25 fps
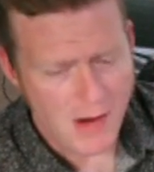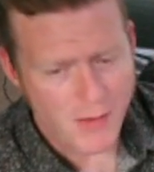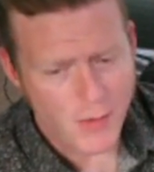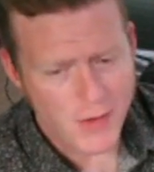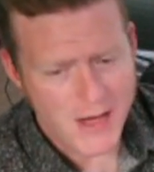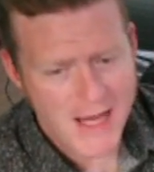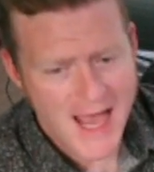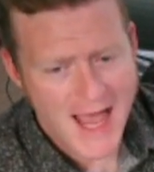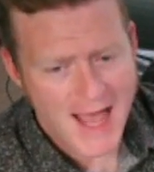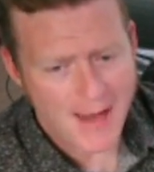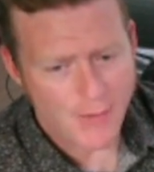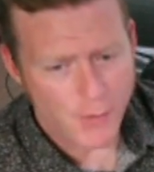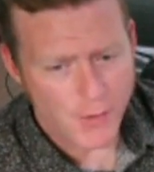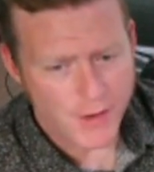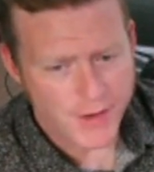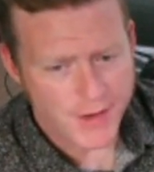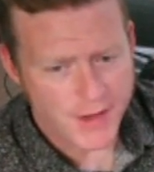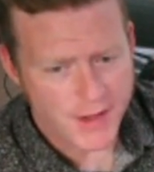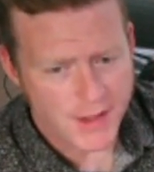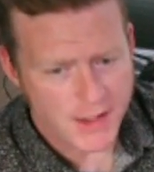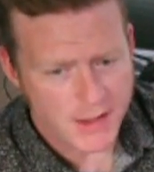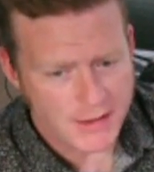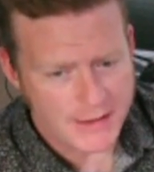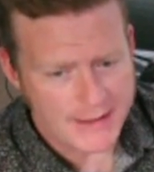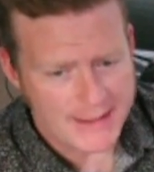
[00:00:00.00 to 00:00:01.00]
So where are we at
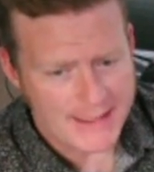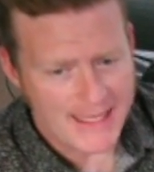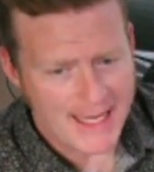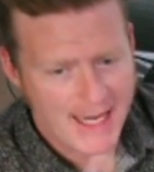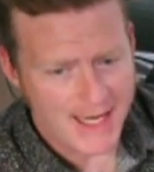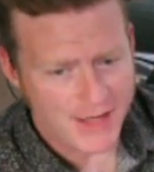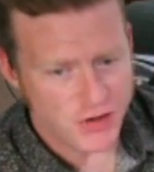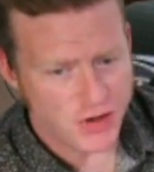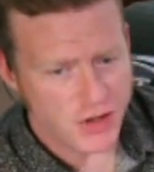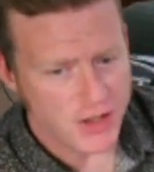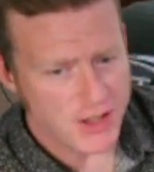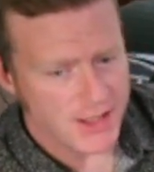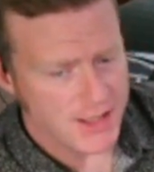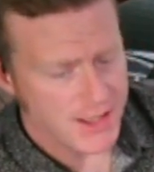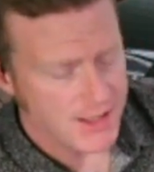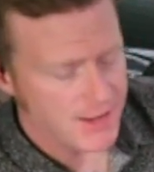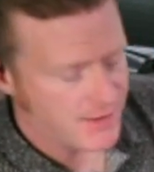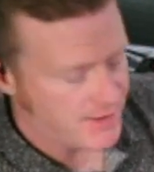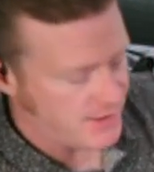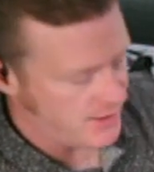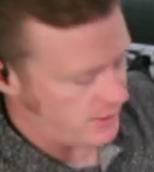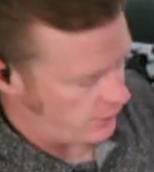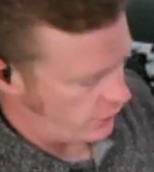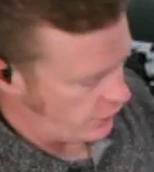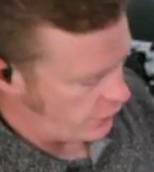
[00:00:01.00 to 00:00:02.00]
with the litigation
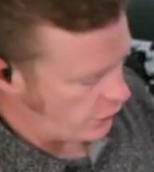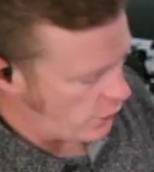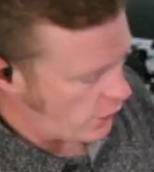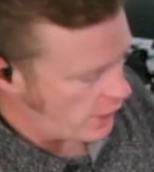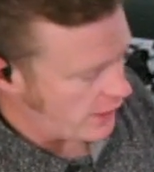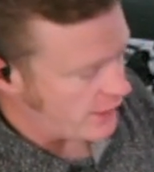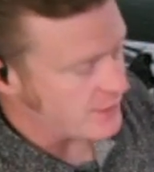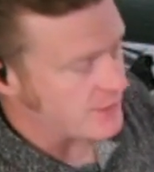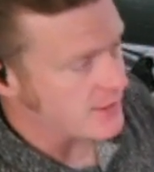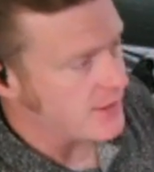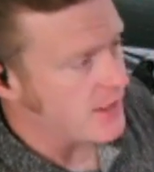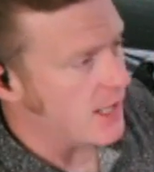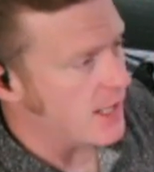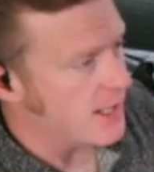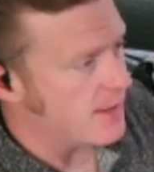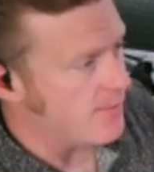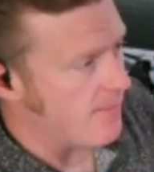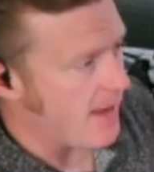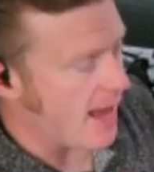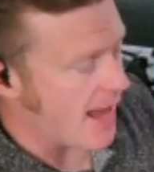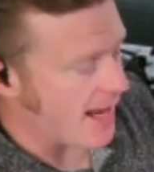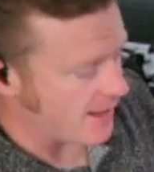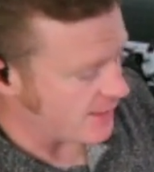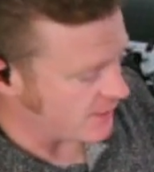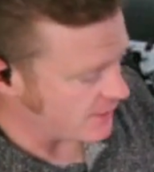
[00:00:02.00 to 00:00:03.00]
against Illinois'
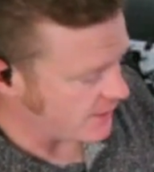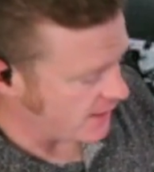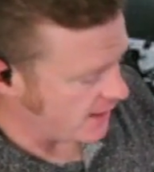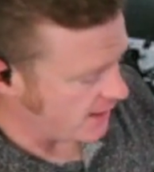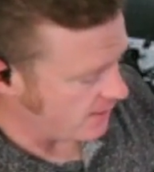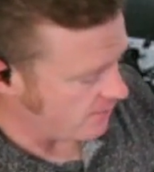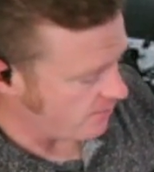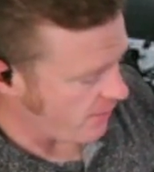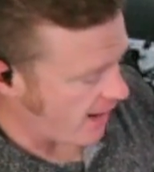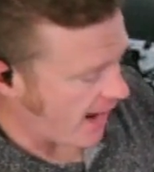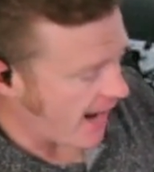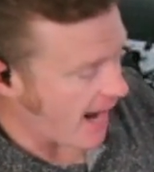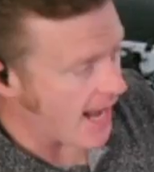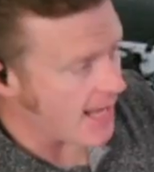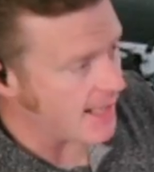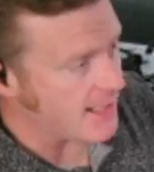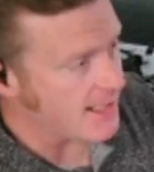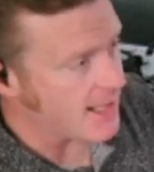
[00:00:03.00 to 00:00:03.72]
gun and magazine